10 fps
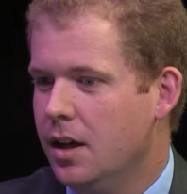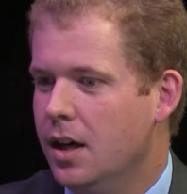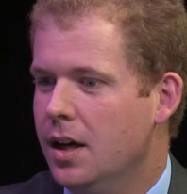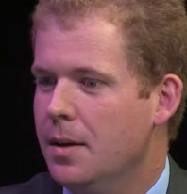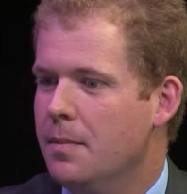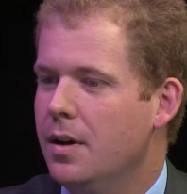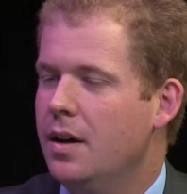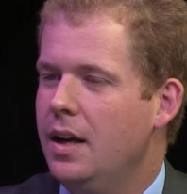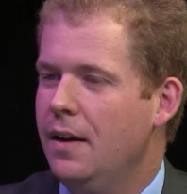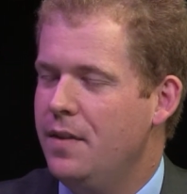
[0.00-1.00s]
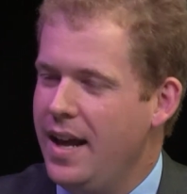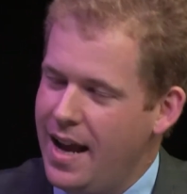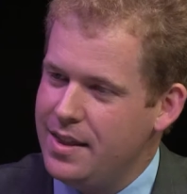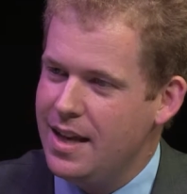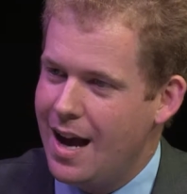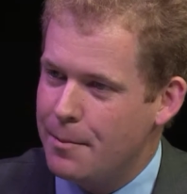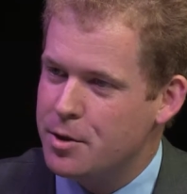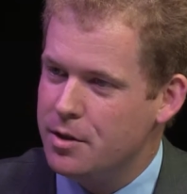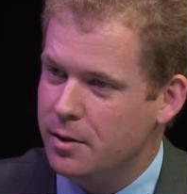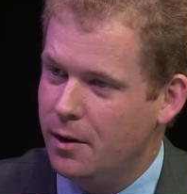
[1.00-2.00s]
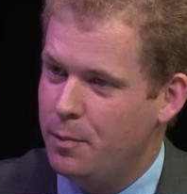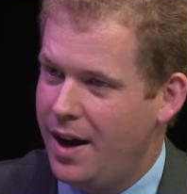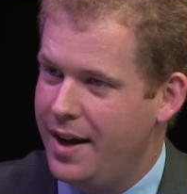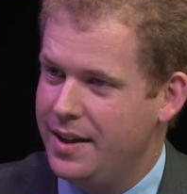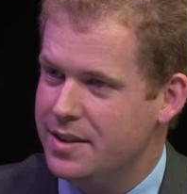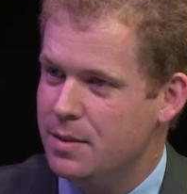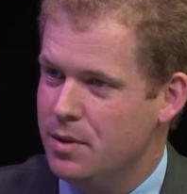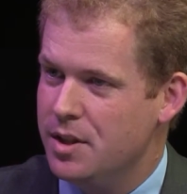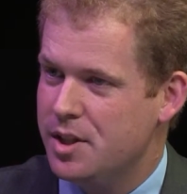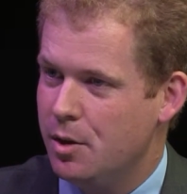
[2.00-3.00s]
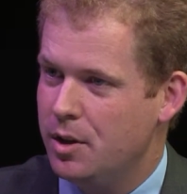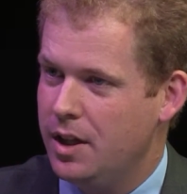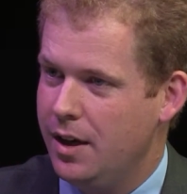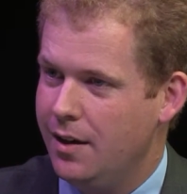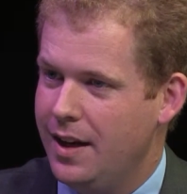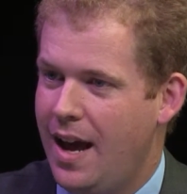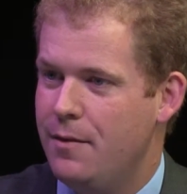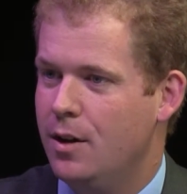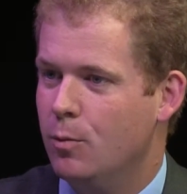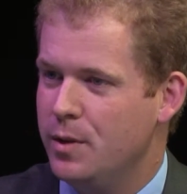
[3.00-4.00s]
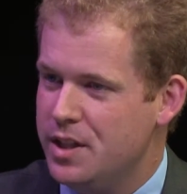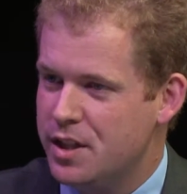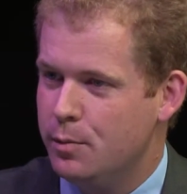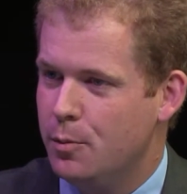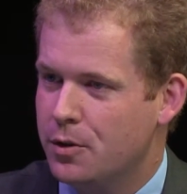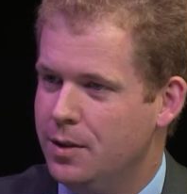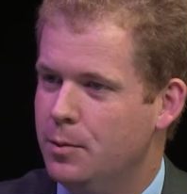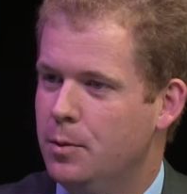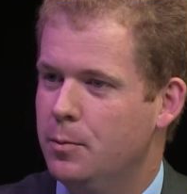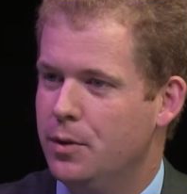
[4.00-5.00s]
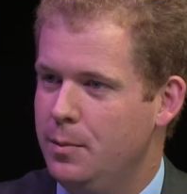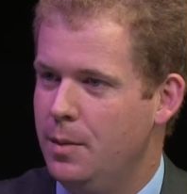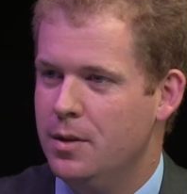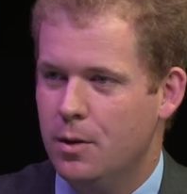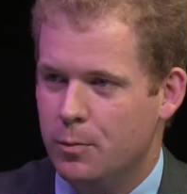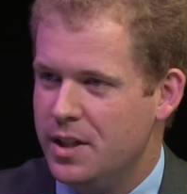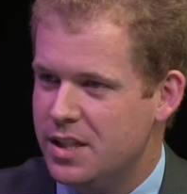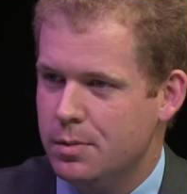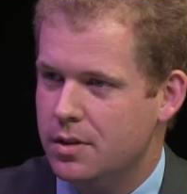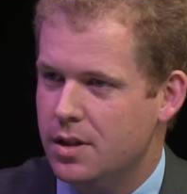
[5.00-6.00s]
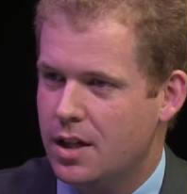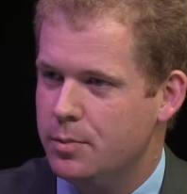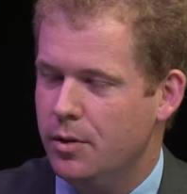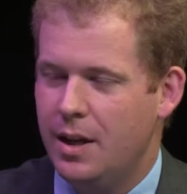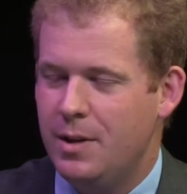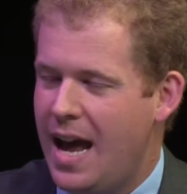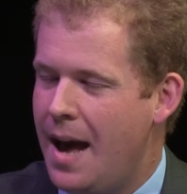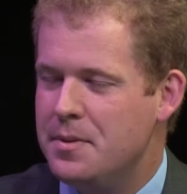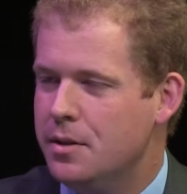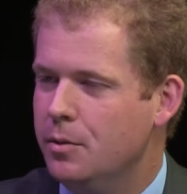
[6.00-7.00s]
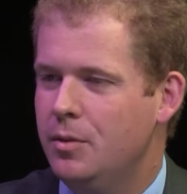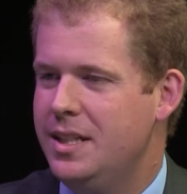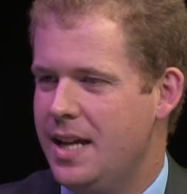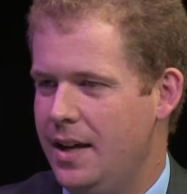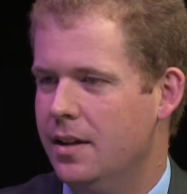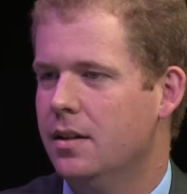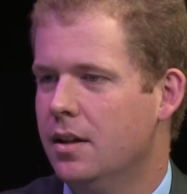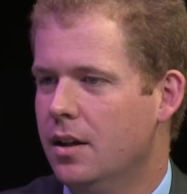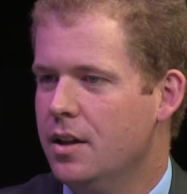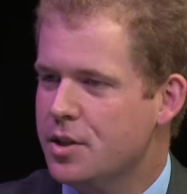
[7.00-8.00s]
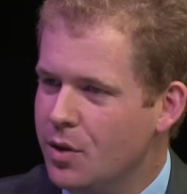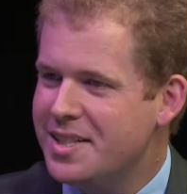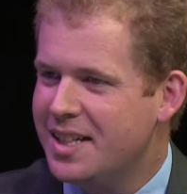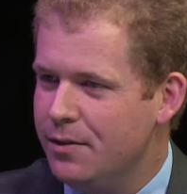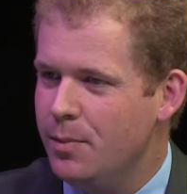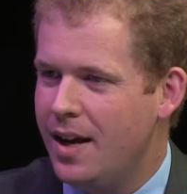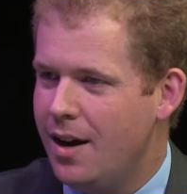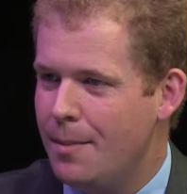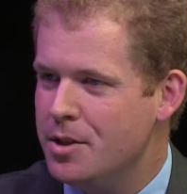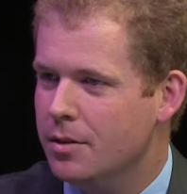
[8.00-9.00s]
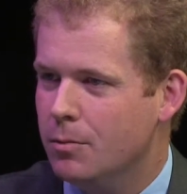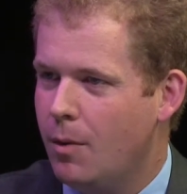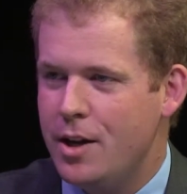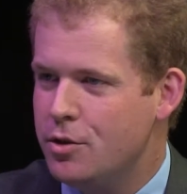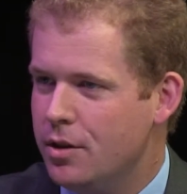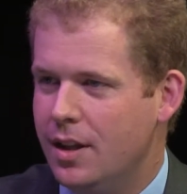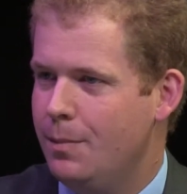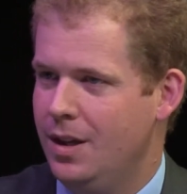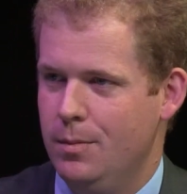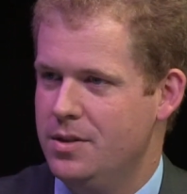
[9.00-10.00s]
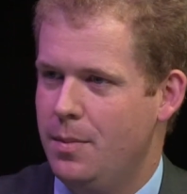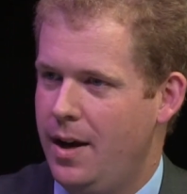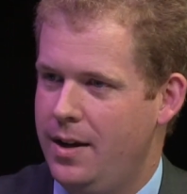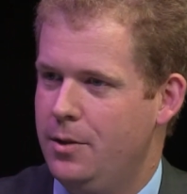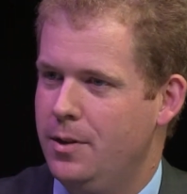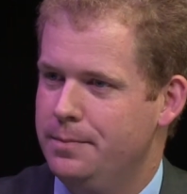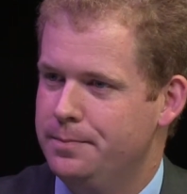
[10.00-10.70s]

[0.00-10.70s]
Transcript: Uh-huh. If they had the option of buying into Minnesota Care and having a reasonable premium and a reasonable deductible, they would absolutely take it. So let's give them that option. Why shouldn't they be able to buy into it?